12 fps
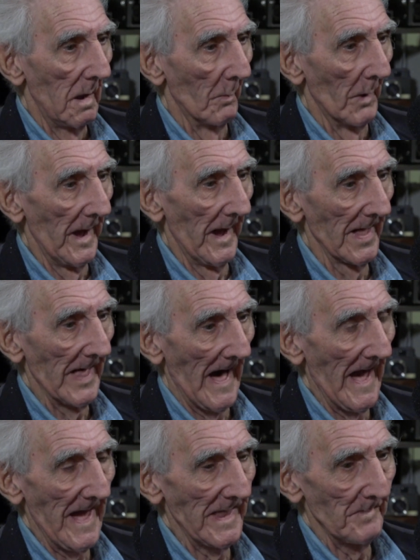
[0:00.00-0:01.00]
Well, I
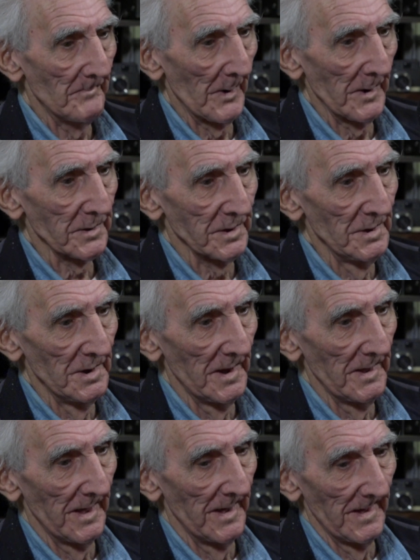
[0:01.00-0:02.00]
had it pretty
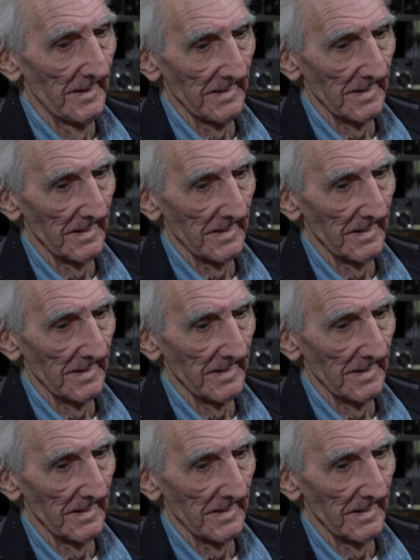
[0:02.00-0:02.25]
good.